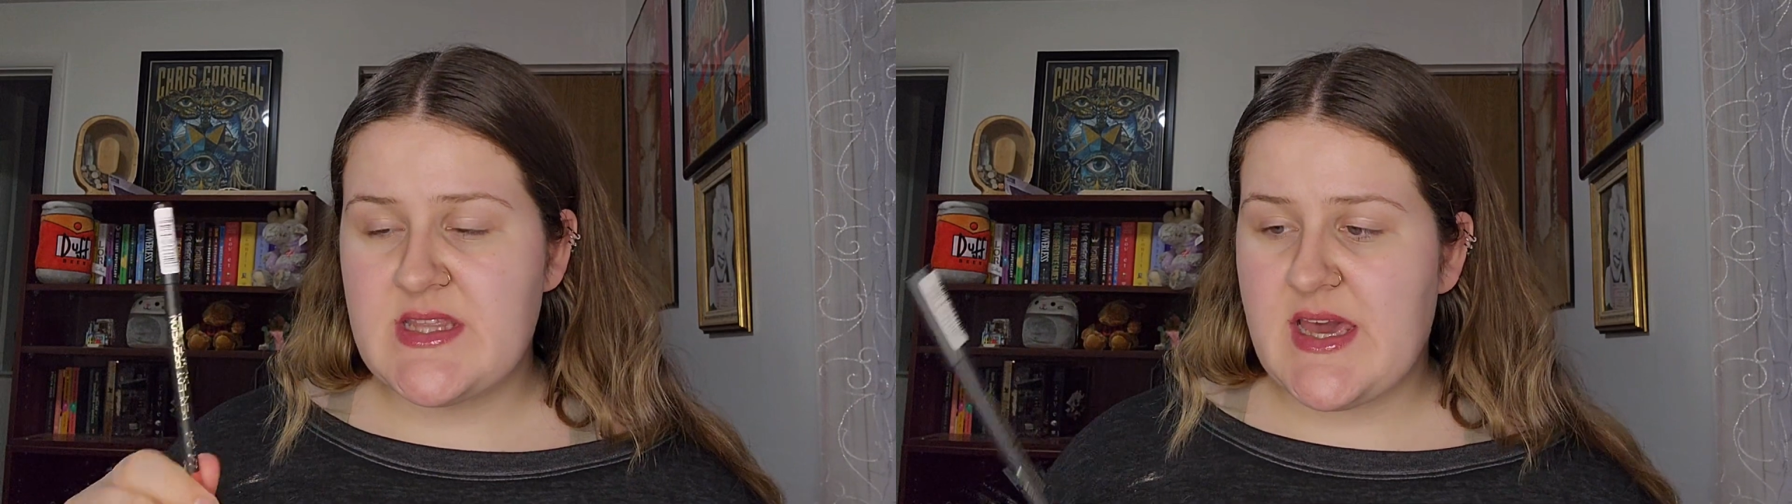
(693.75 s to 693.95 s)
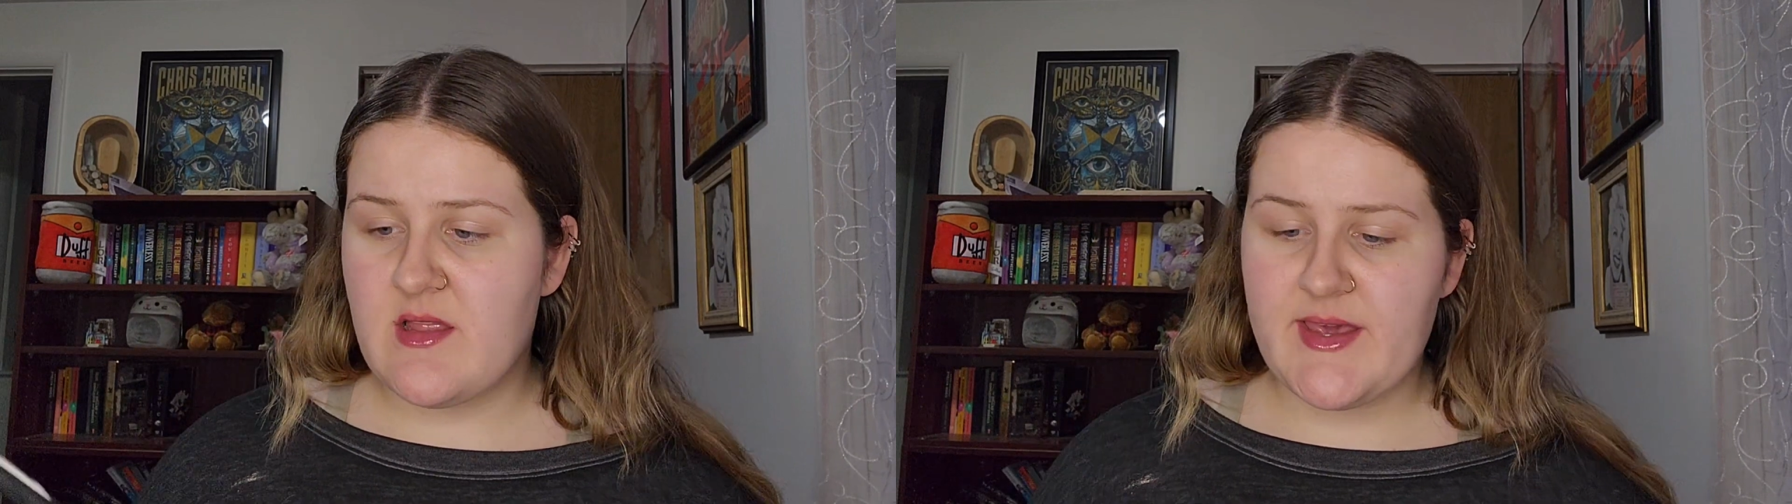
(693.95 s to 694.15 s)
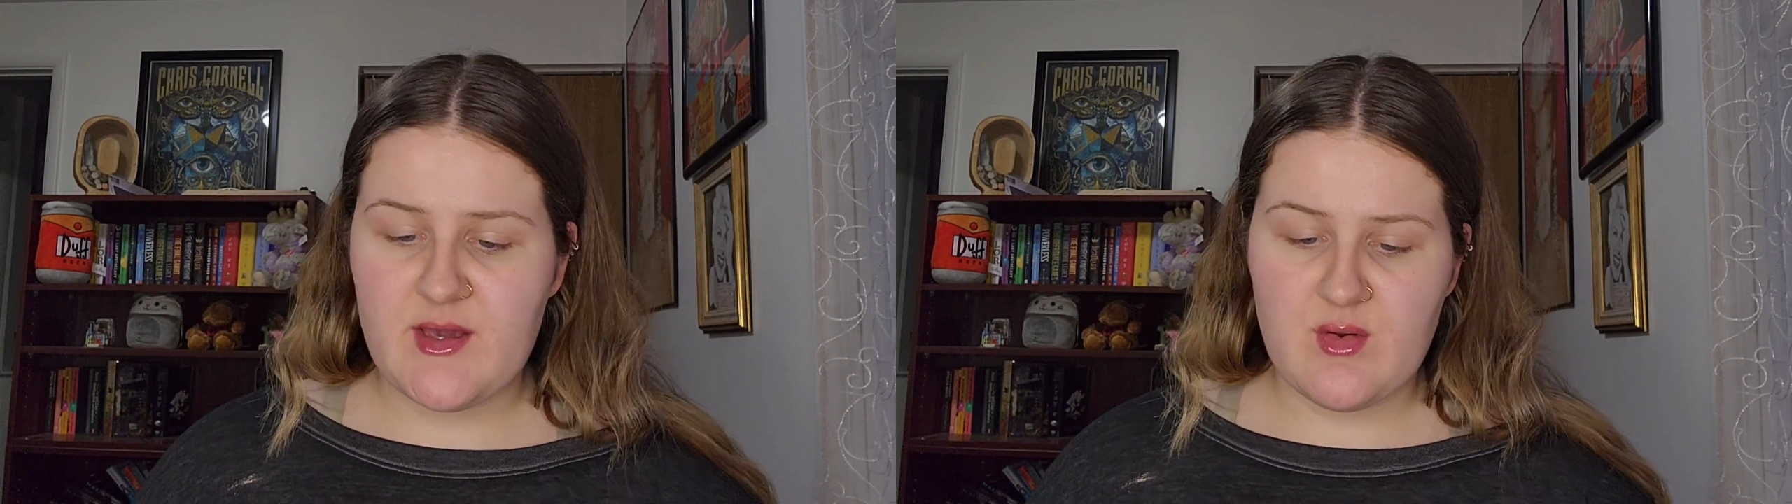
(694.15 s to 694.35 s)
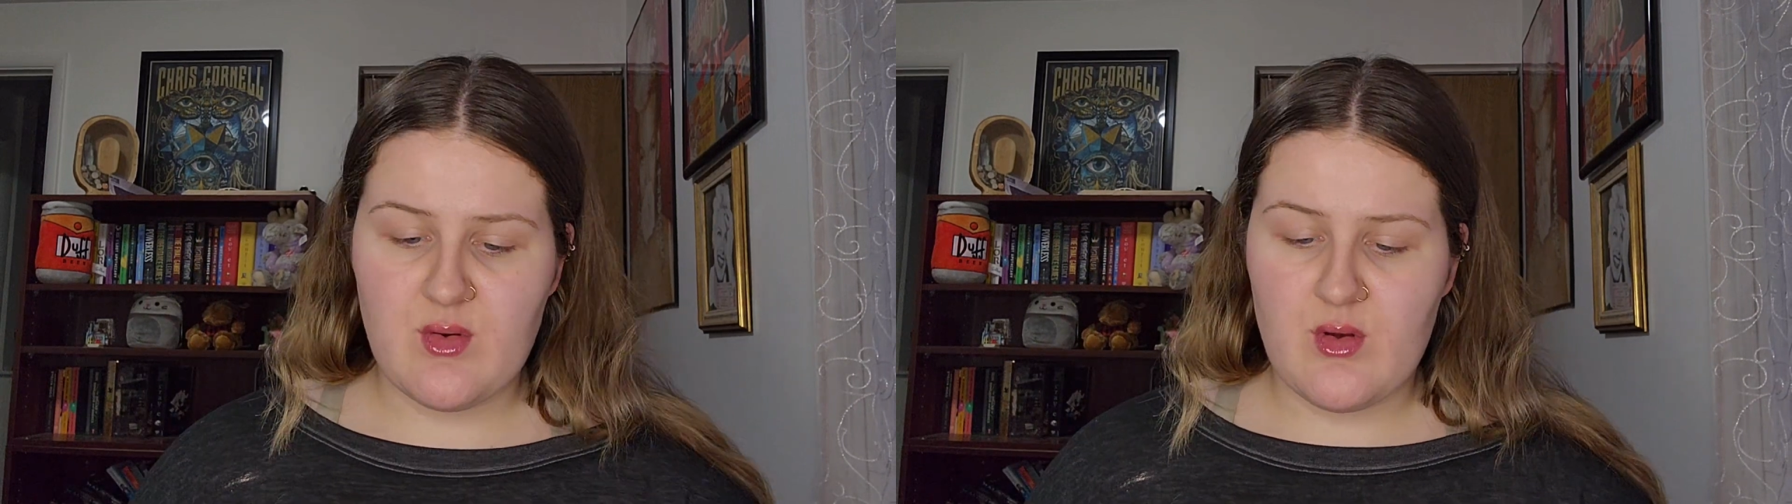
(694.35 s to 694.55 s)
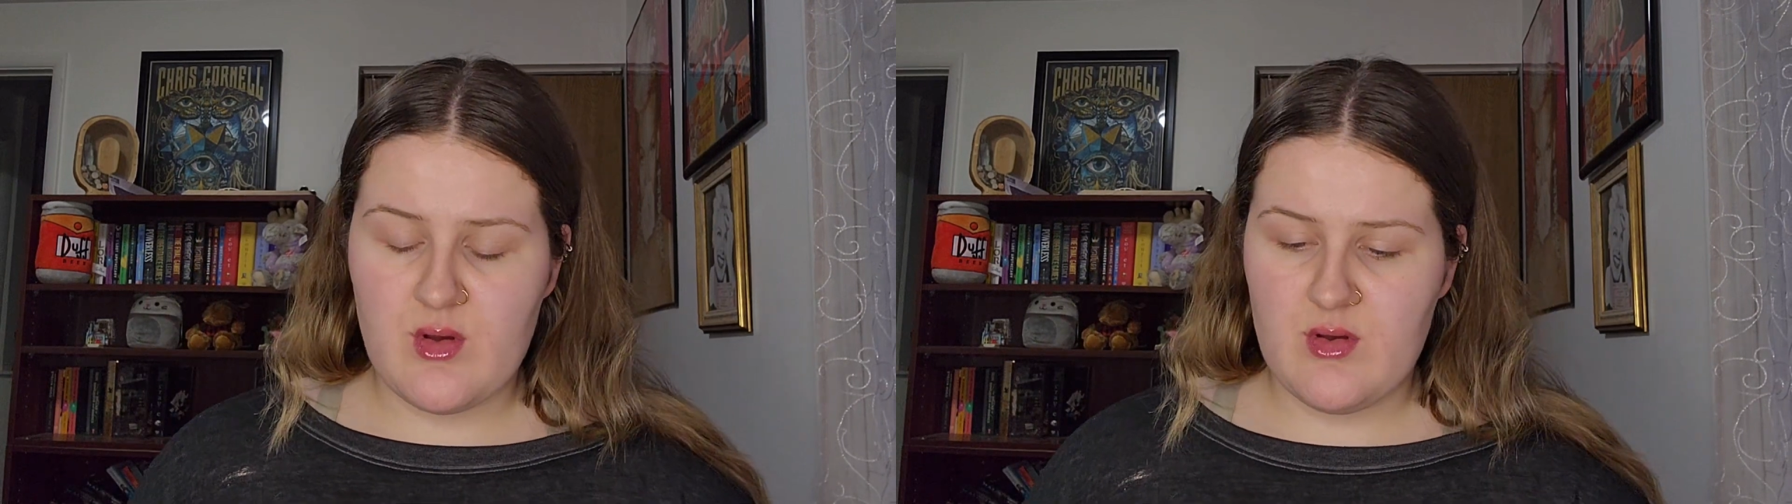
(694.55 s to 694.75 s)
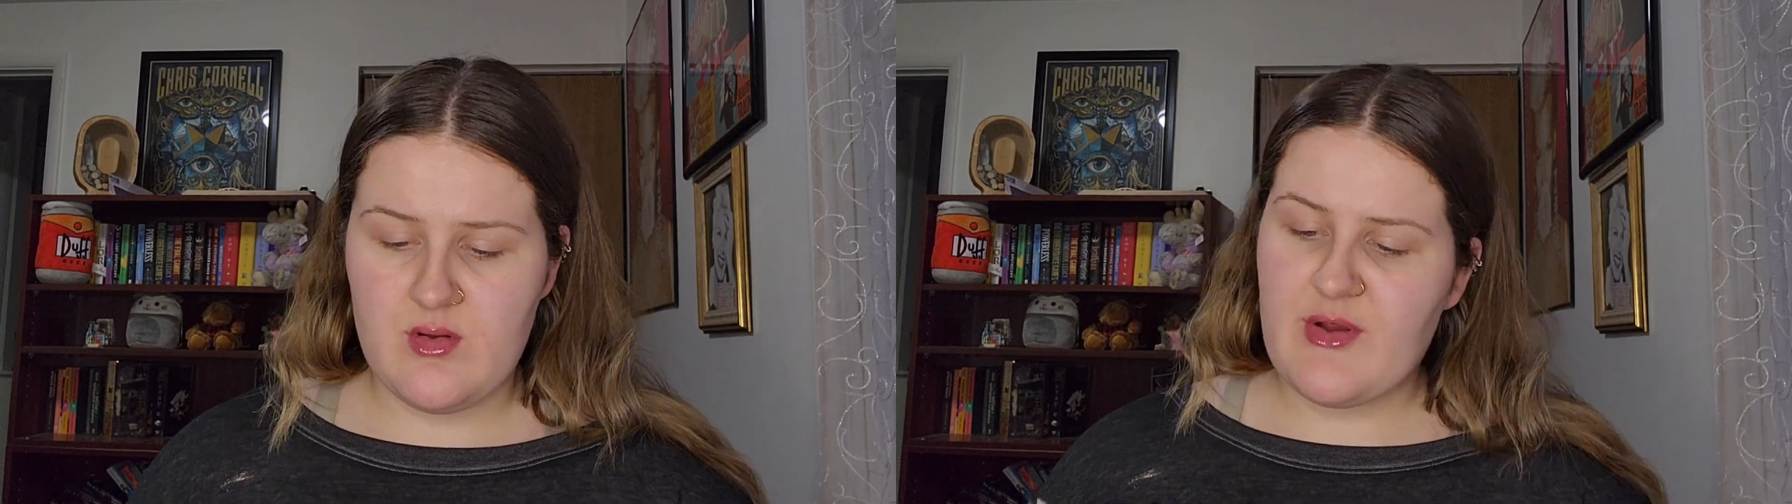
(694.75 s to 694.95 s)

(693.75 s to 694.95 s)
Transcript: the LA Girl